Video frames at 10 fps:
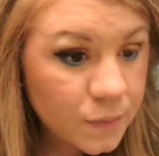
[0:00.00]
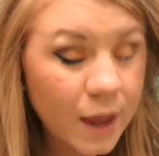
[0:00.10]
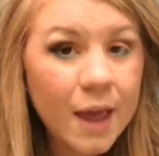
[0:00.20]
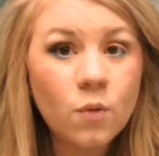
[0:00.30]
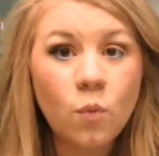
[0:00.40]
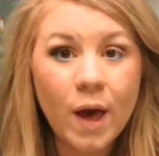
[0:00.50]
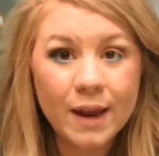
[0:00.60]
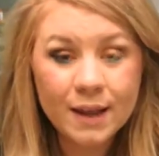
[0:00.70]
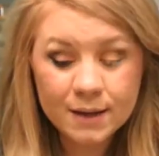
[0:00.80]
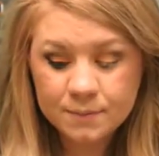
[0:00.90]
and wet
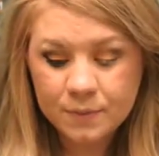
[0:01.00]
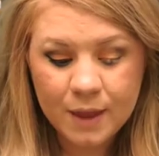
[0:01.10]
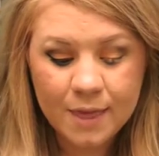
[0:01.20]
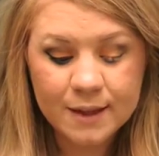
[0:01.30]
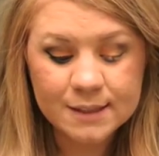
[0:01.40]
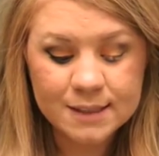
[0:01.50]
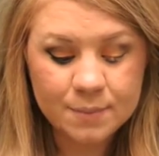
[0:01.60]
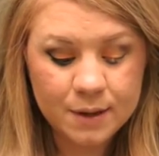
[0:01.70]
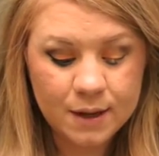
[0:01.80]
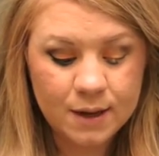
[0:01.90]
it, and then
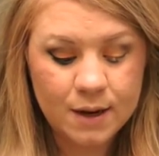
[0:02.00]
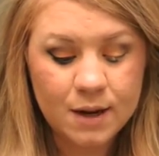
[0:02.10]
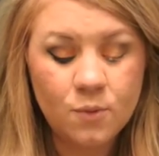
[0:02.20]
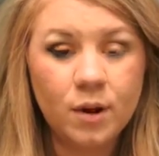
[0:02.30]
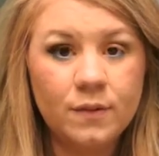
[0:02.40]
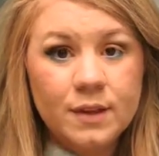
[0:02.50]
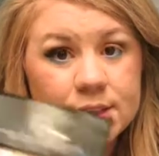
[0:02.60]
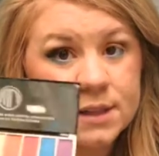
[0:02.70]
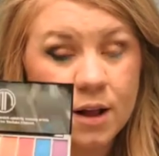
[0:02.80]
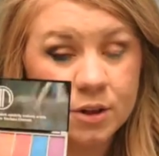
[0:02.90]
dip it in any one of
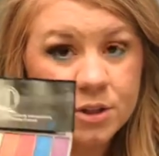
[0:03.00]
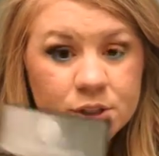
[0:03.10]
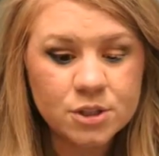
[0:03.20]
these colors.